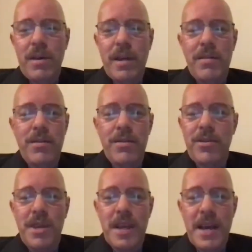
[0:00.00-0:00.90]
and the
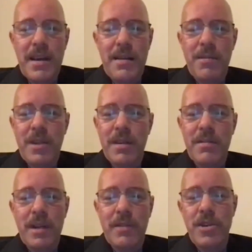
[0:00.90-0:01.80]
Sudan
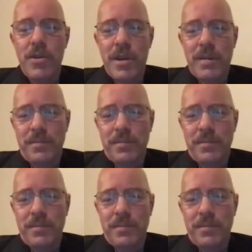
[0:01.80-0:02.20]
and Algeria.